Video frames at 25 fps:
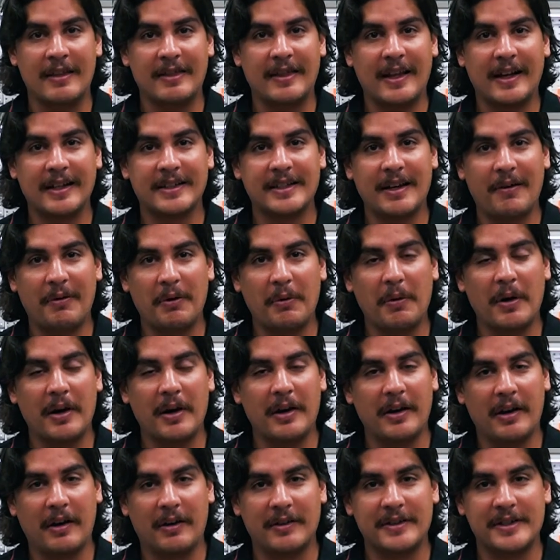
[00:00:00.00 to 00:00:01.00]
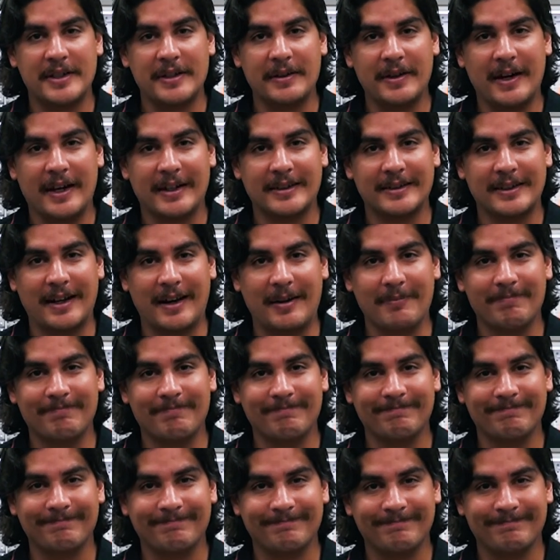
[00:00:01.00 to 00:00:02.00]
Thanks everyone, and I'll see you next
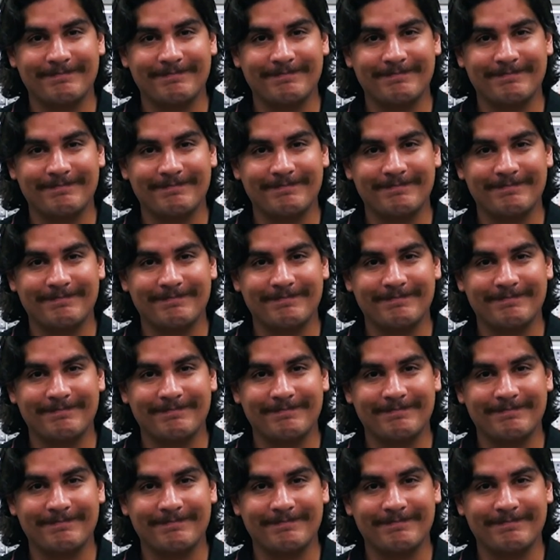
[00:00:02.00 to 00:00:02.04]
time.